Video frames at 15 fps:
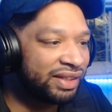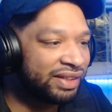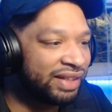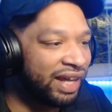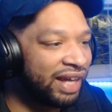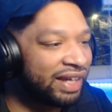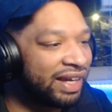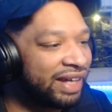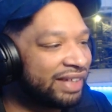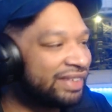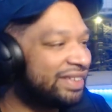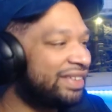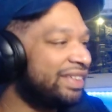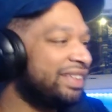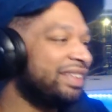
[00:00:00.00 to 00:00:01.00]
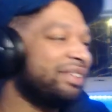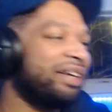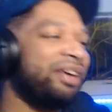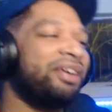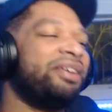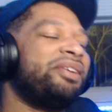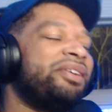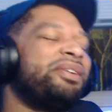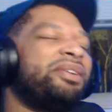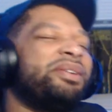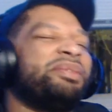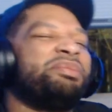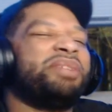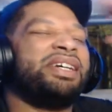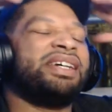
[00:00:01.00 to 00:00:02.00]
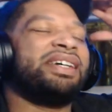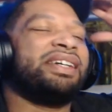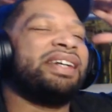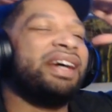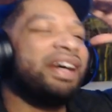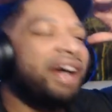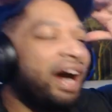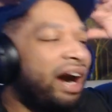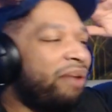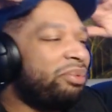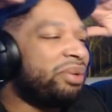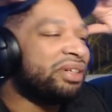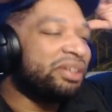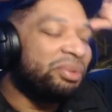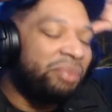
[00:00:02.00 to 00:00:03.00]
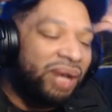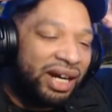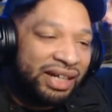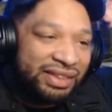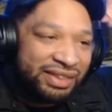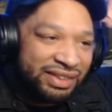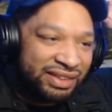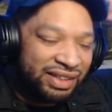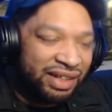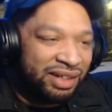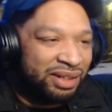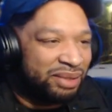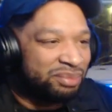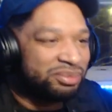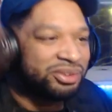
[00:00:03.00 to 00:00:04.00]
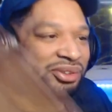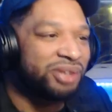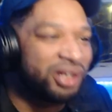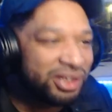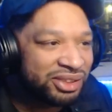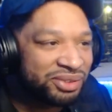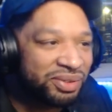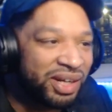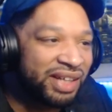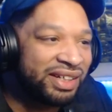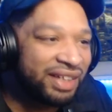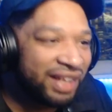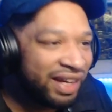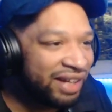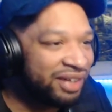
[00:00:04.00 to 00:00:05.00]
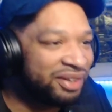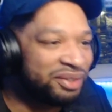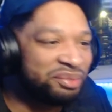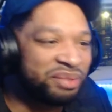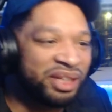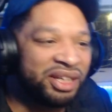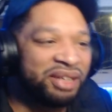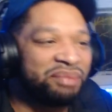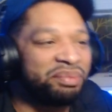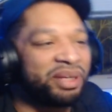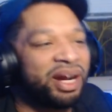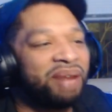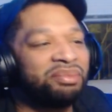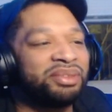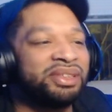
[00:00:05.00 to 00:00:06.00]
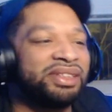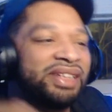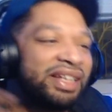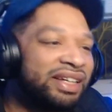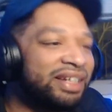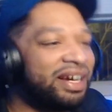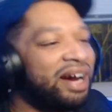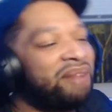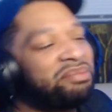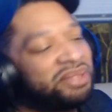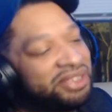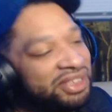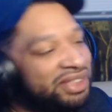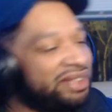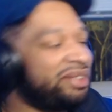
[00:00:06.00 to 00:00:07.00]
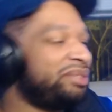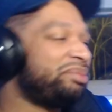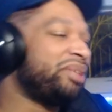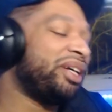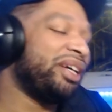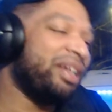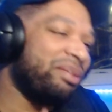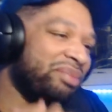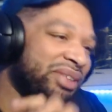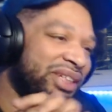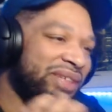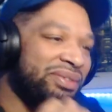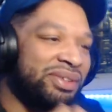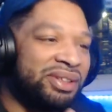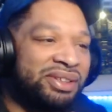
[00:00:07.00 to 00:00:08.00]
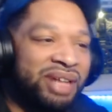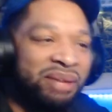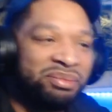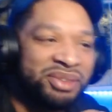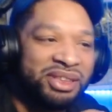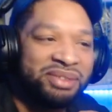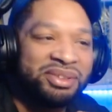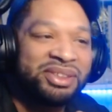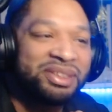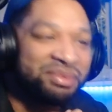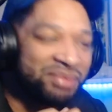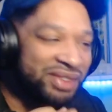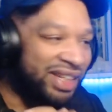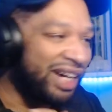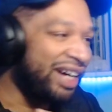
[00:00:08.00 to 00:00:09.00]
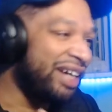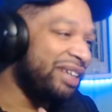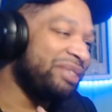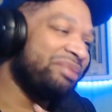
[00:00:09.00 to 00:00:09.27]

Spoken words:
I gotta see. Oh man, I want to watch Drugs right now, man. But I'm a chill, man. I'm gonna give it some time.